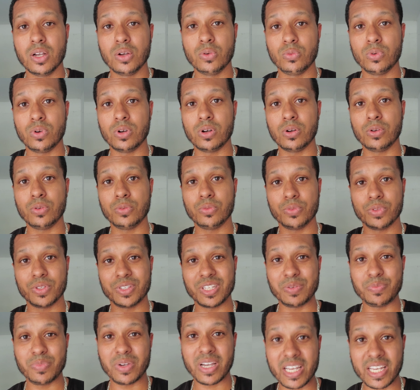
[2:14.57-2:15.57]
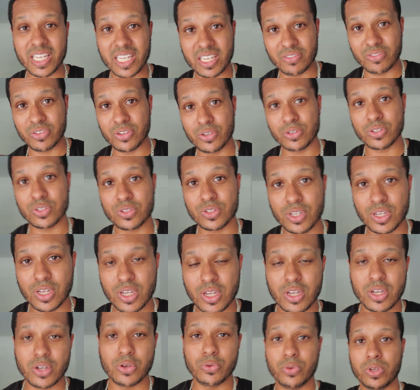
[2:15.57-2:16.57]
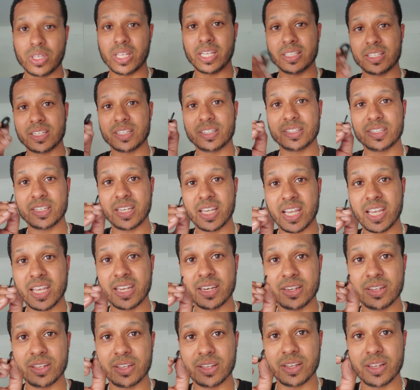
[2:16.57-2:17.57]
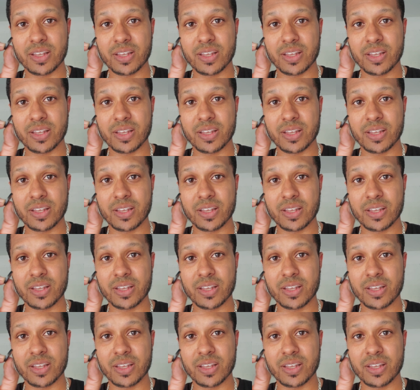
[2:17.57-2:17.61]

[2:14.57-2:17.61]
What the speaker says: Well, the tip I give you is we like to sand